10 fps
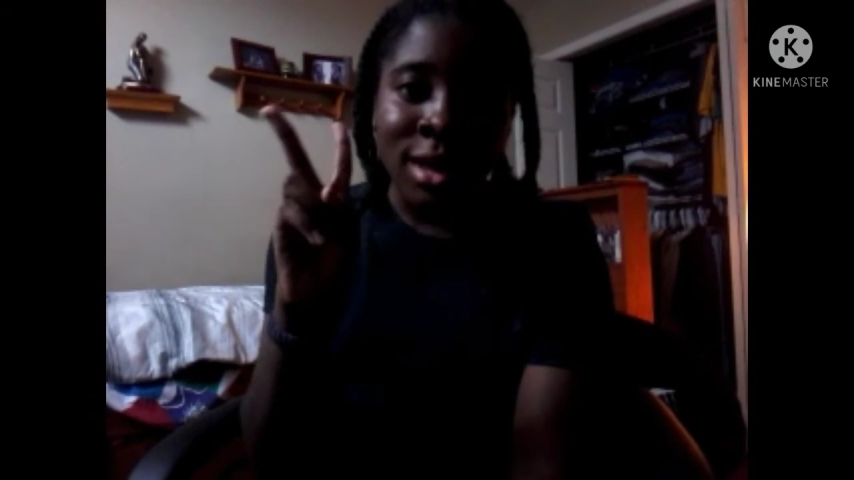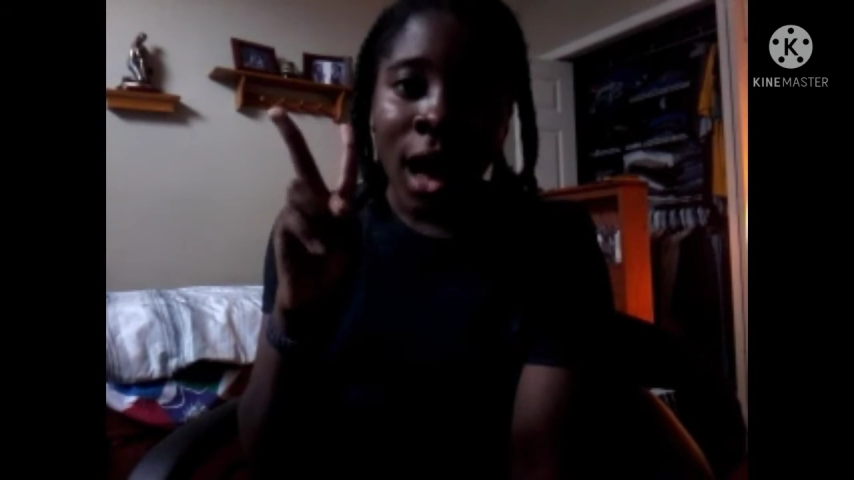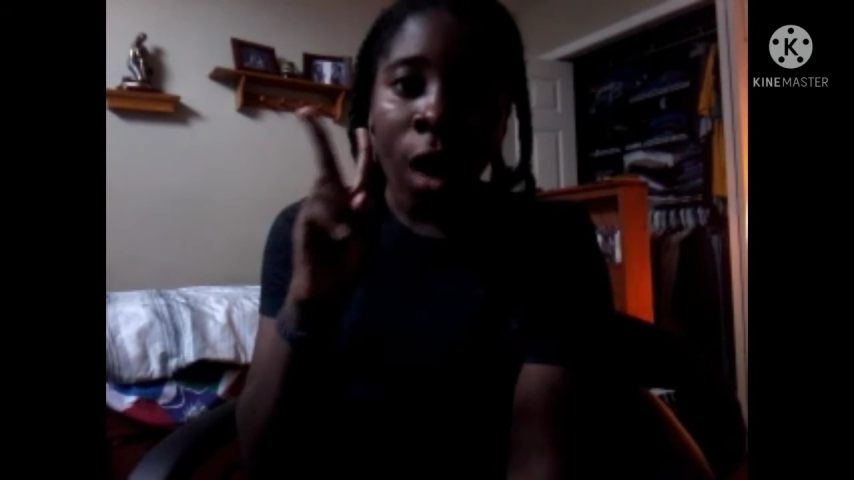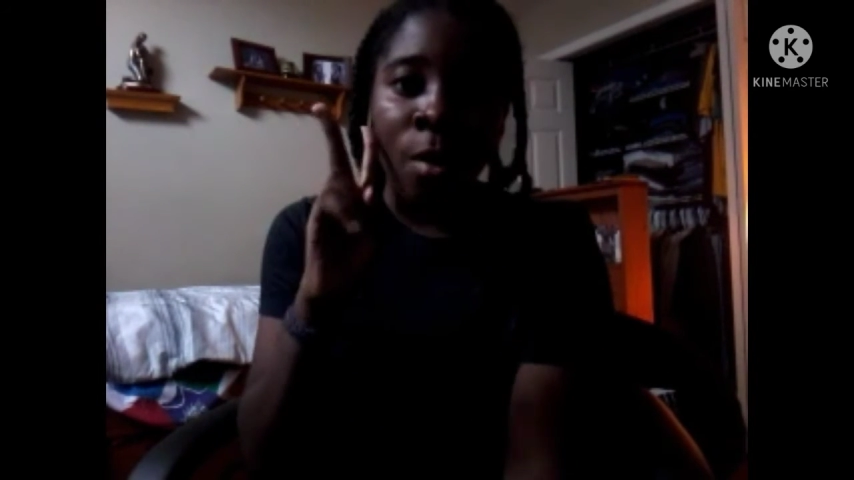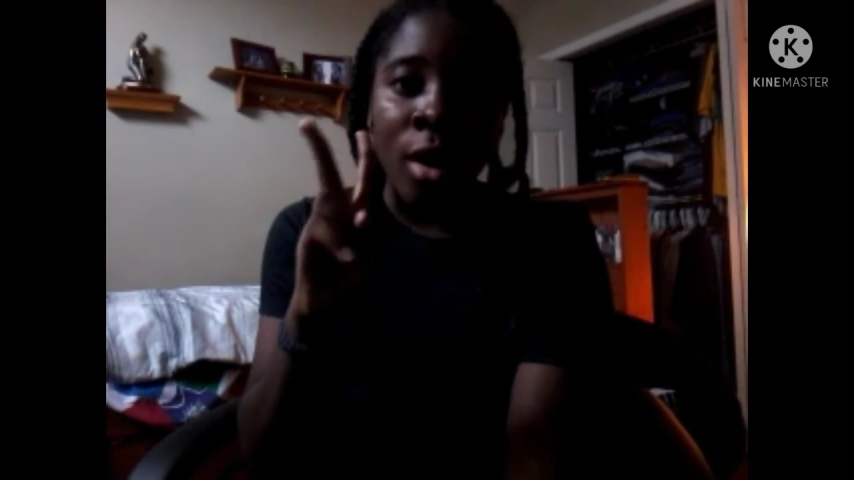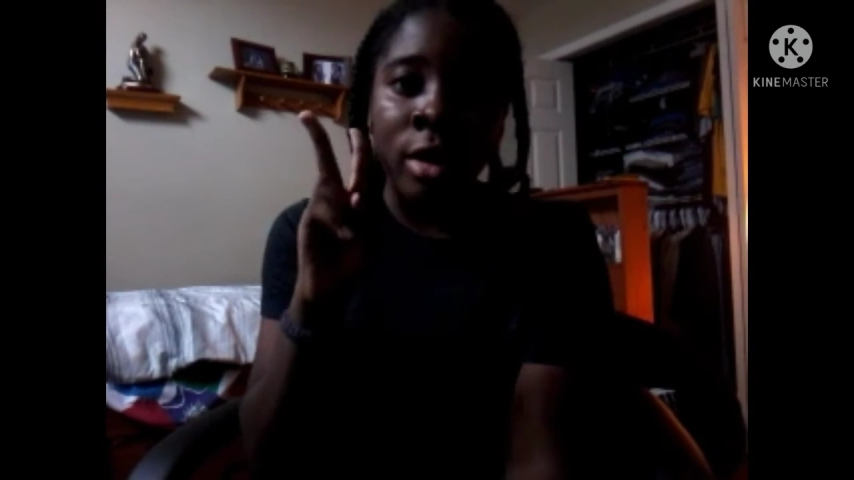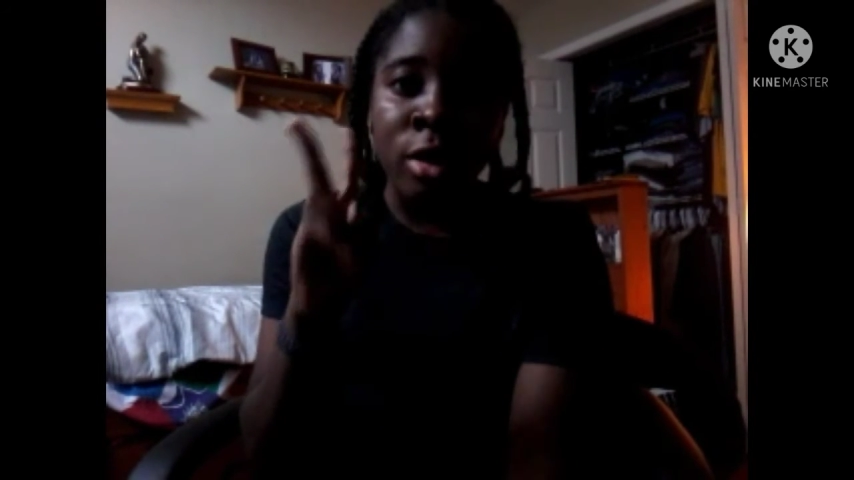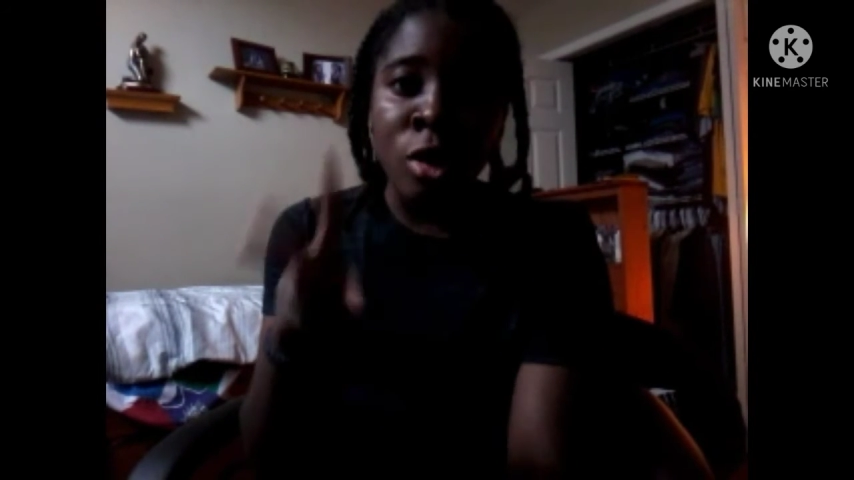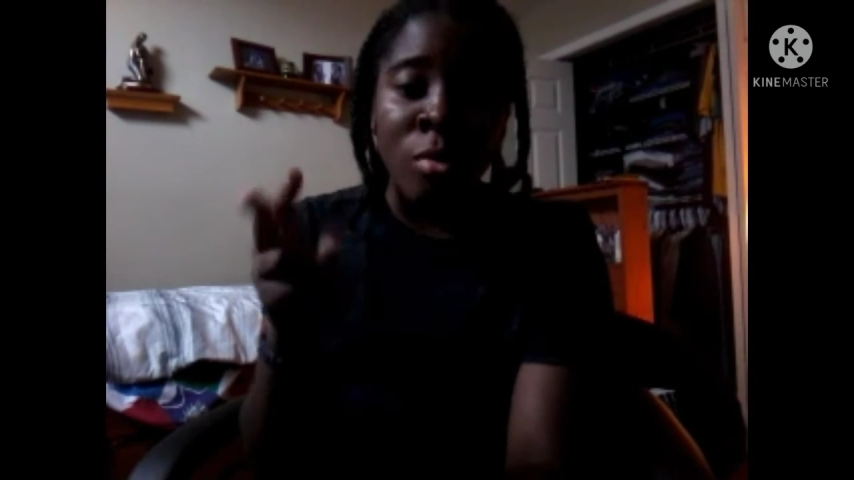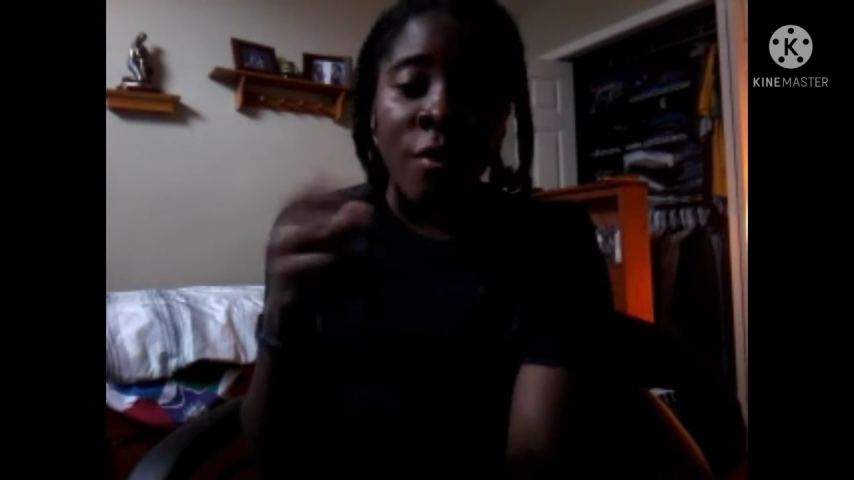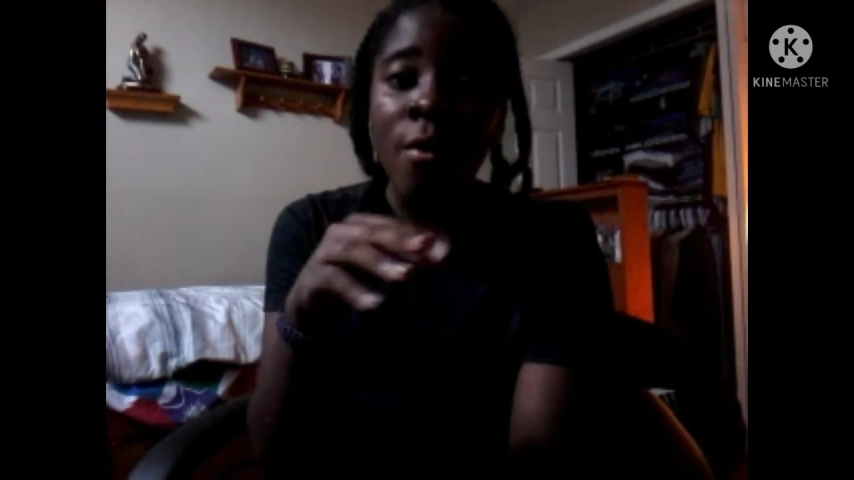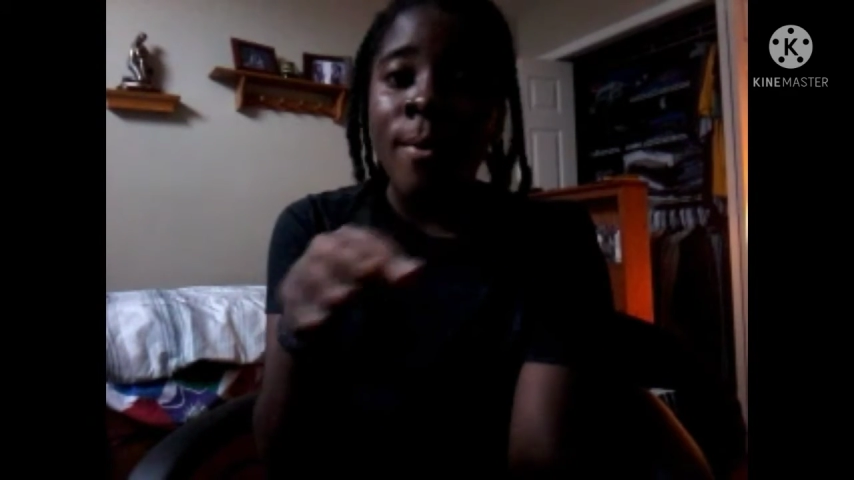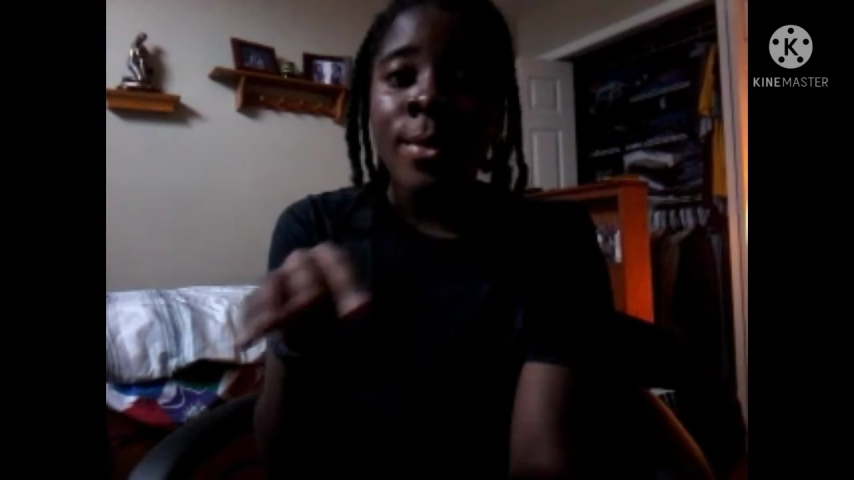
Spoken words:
that I want to do before